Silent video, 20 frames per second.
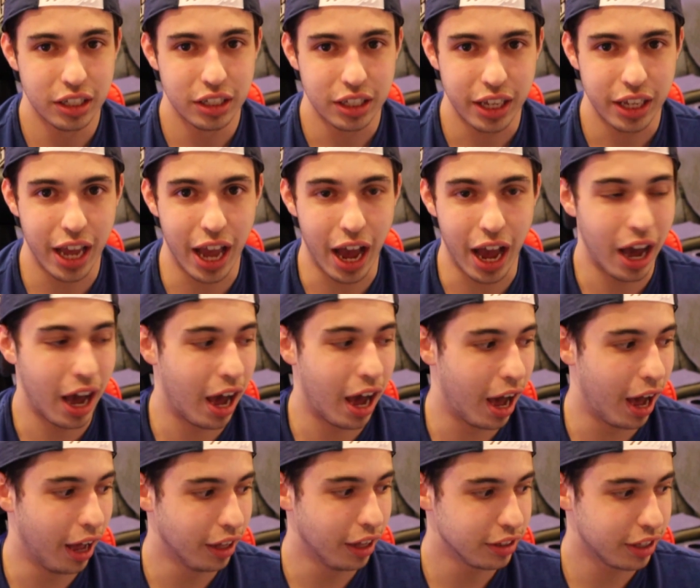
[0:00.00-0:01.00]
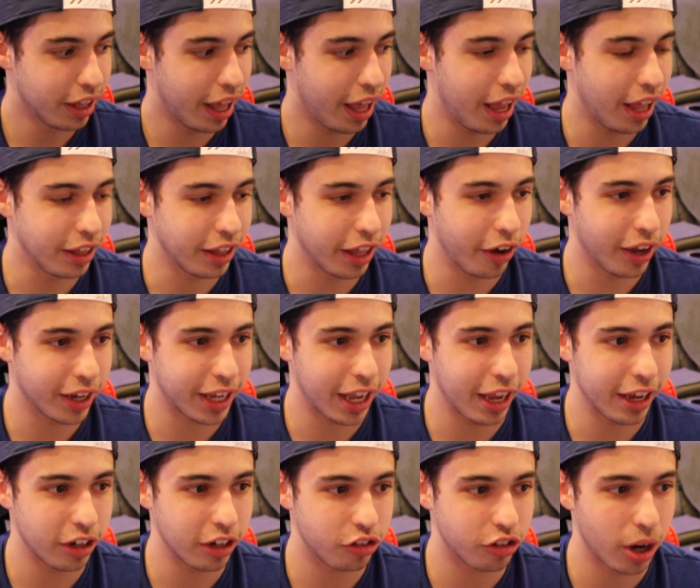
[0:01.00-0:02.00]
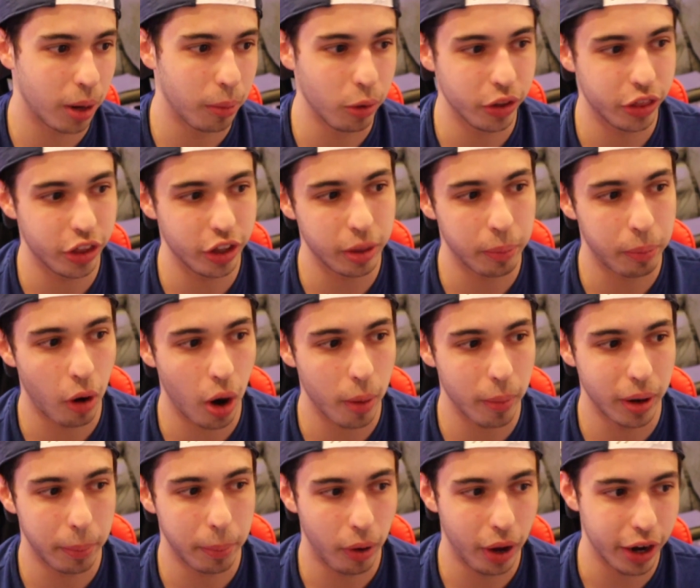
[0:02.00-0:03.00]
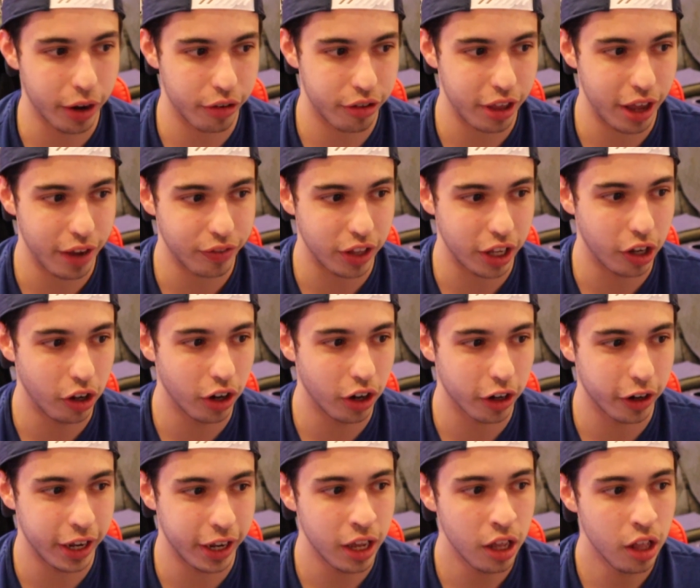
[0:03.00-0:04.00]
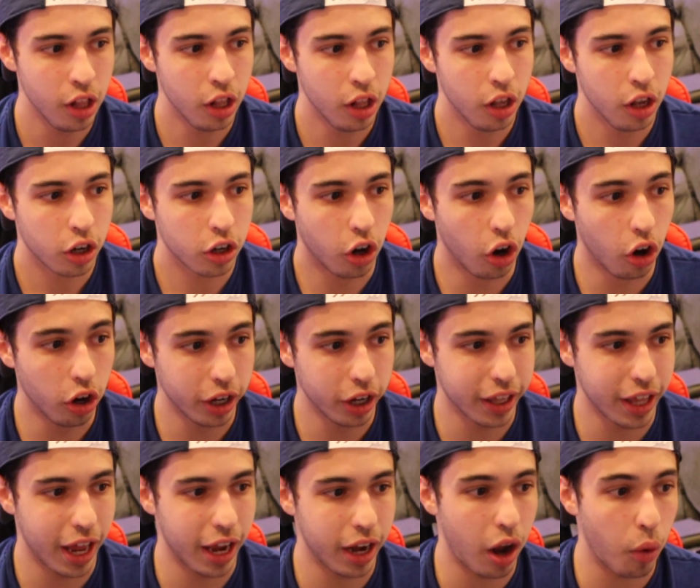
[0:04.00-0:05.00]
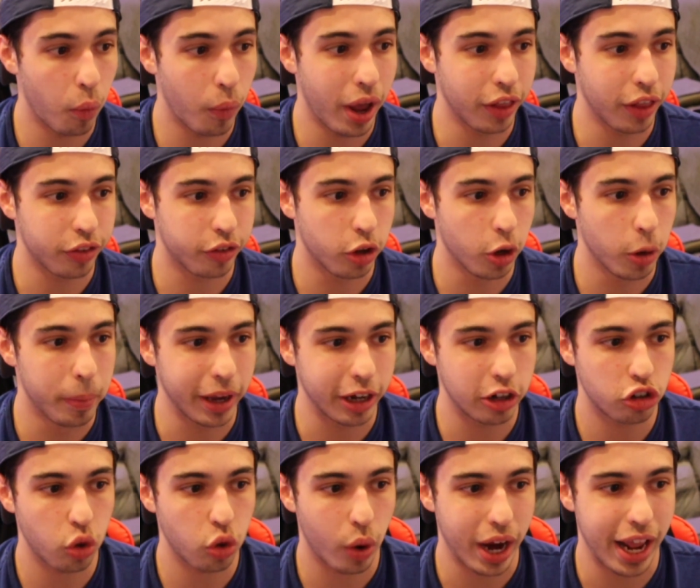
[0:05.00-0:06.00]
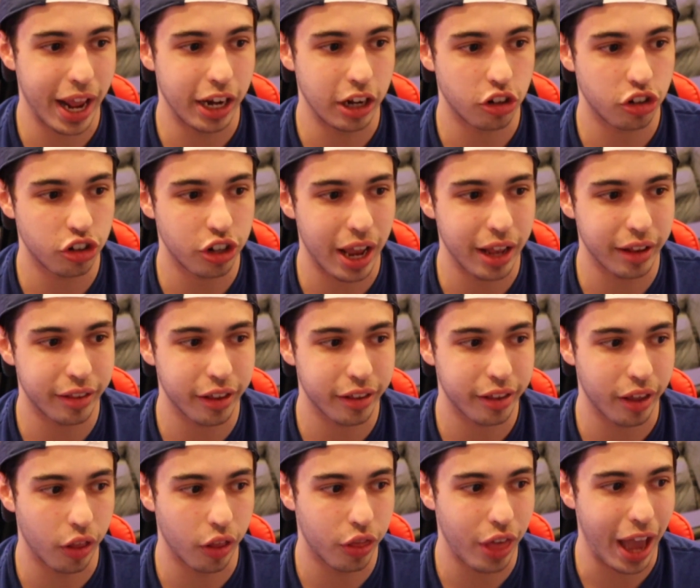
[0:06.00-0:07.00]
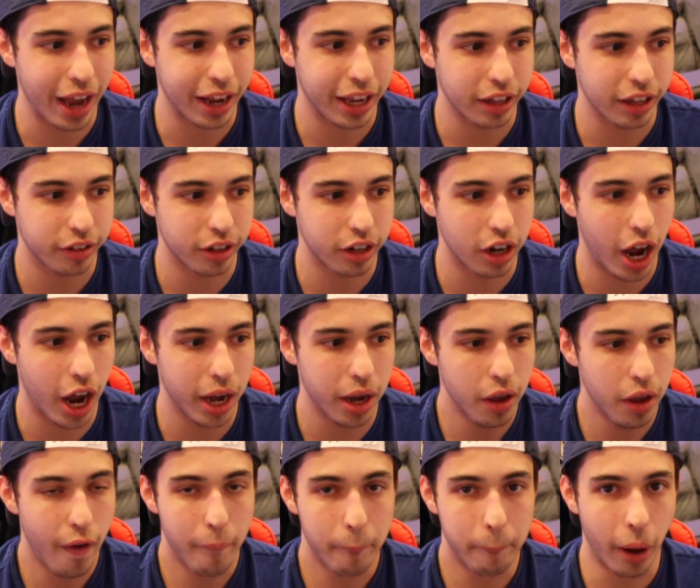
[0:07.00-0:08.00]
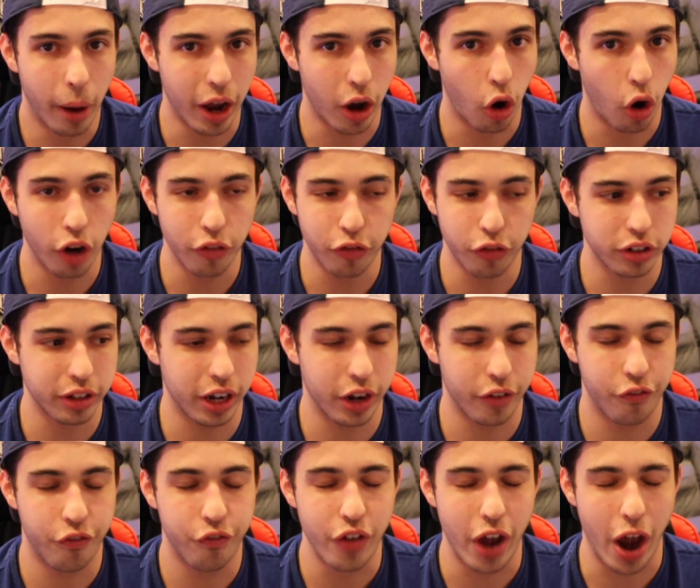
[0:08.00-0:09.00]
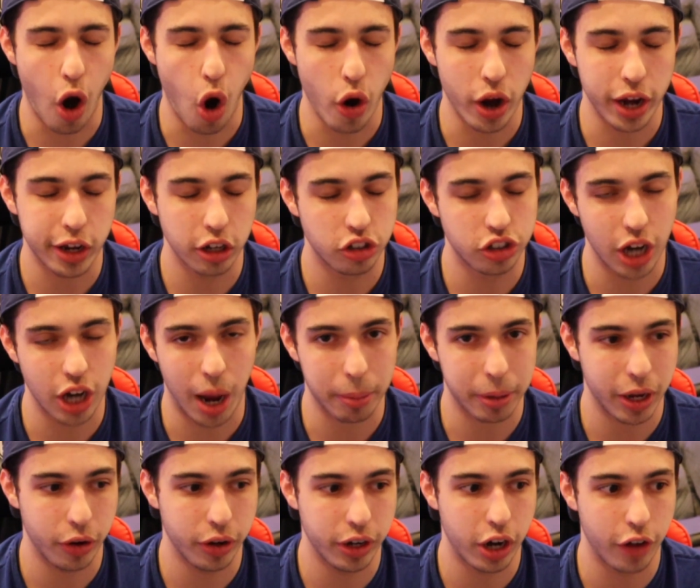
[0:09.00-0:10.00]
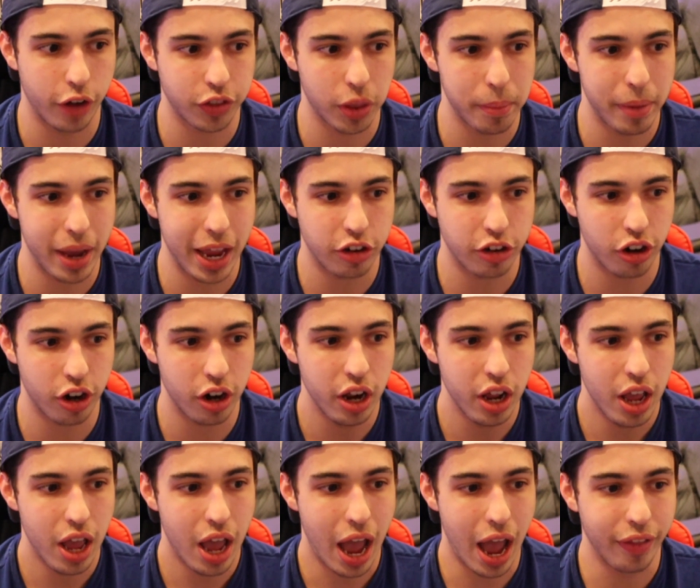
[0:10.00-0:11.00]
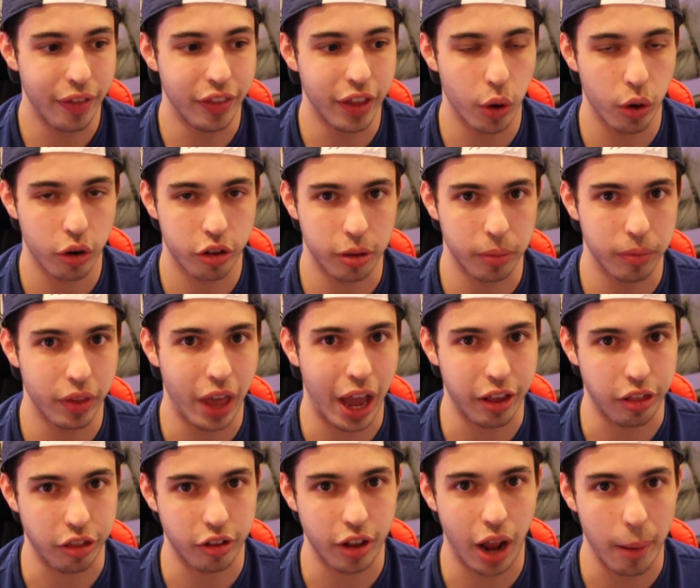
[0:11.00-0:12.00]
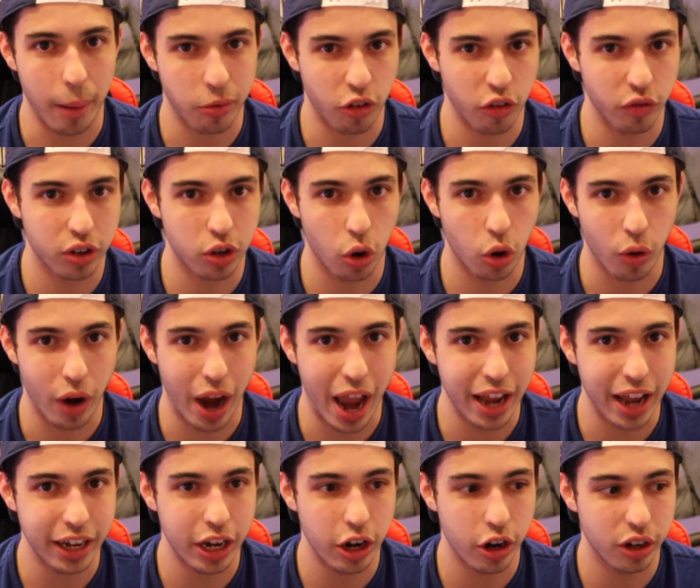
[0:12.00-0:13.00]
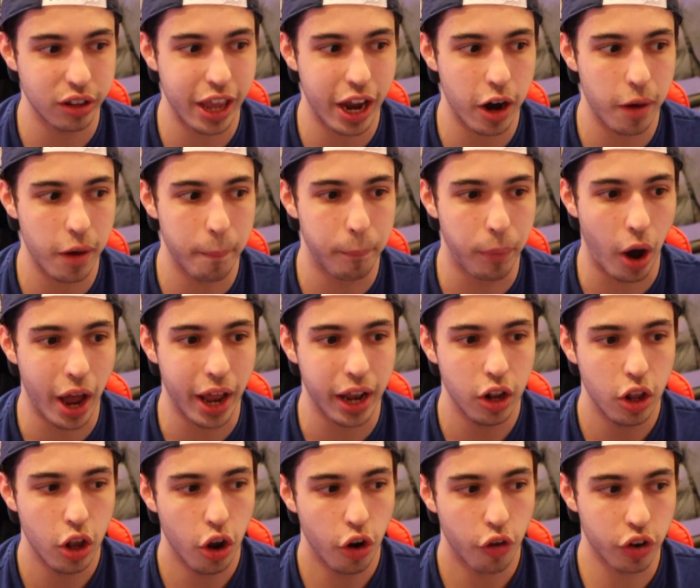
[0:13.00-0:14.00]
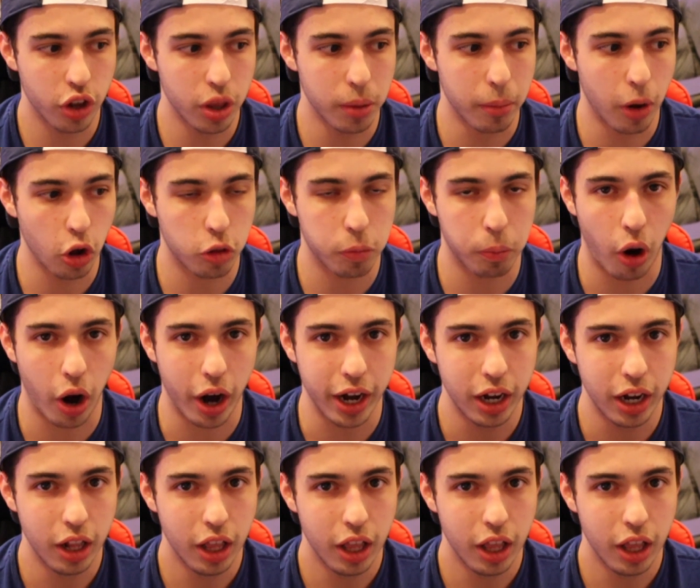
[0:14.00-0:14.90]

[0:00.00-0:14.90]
yeah, they like getting in trouble with the Department of Player Safety, clearly. Coley then with two big shorthanded chances that get denied, but Hartford did a very good job killing off the major, and there were some nice stops from Garand here and there, but for the most part,